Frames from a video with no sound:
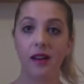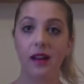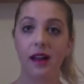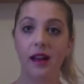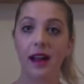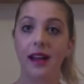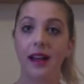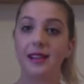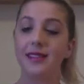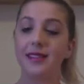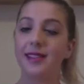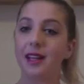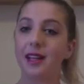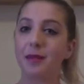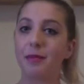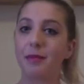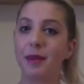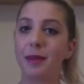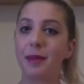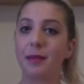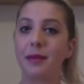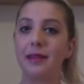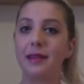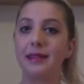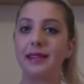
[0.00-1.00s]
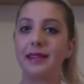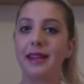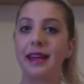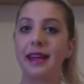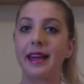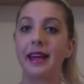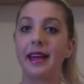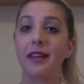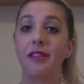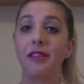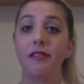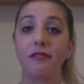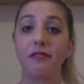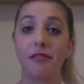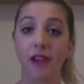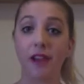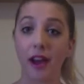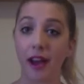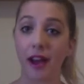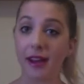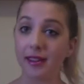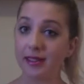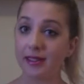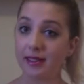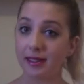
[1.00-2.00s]
As some people are singing the
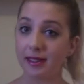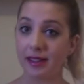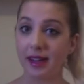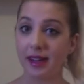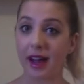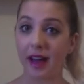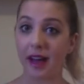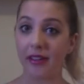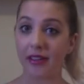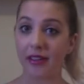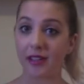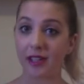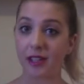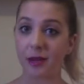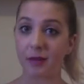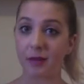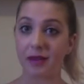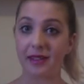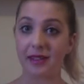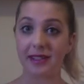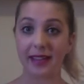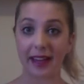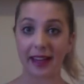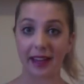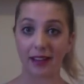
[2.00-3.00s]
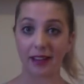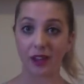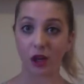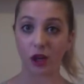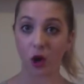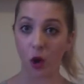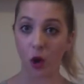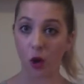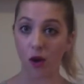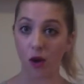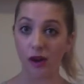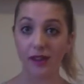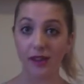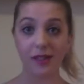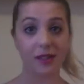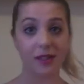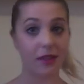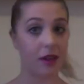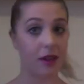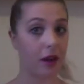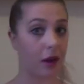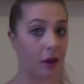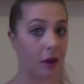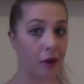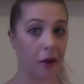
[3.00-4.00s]
verse and others can be singing the chorus, so
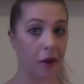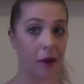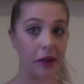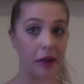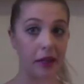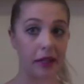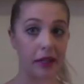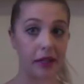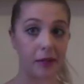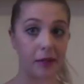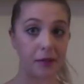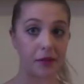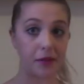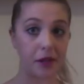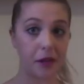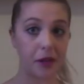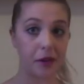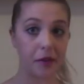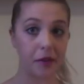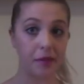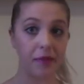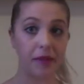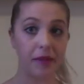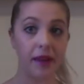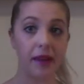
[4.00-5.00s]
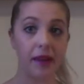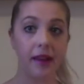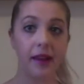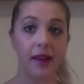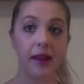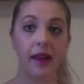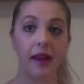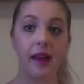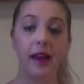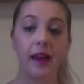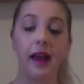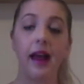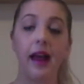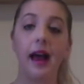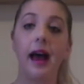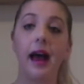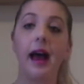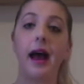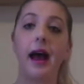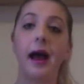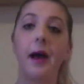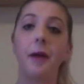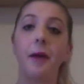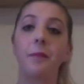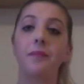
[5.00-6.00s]
the O-O Calypso.
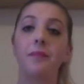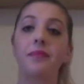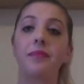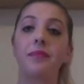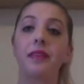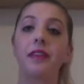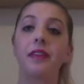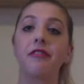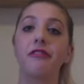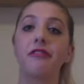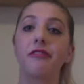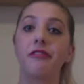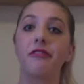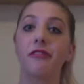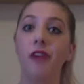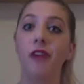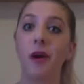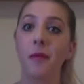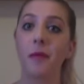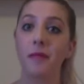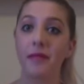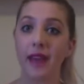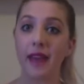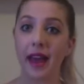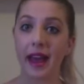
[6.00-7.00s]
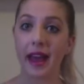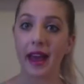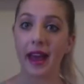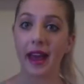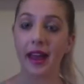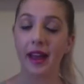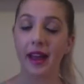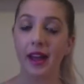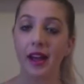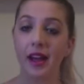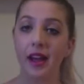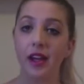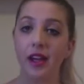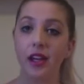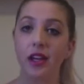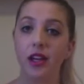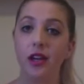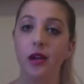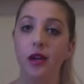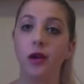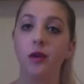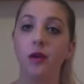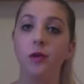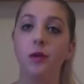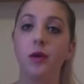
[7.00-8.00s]
From there,
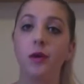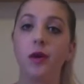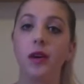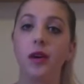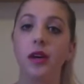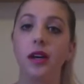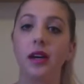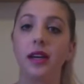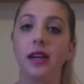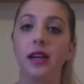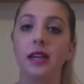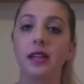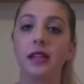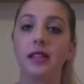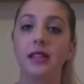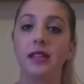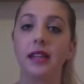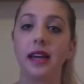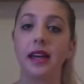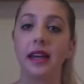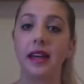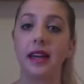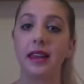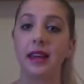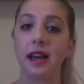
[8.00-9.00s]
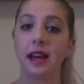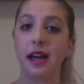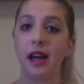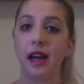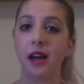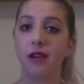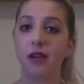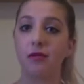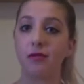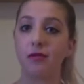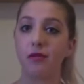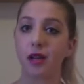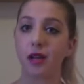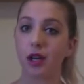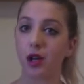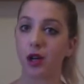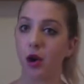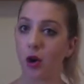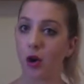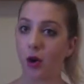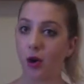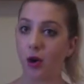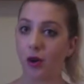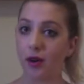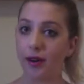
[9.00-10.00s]
you would either
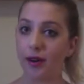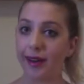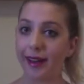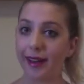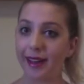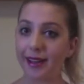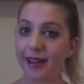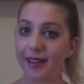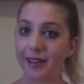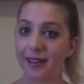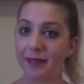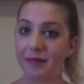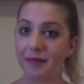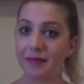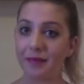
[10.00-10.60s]
record it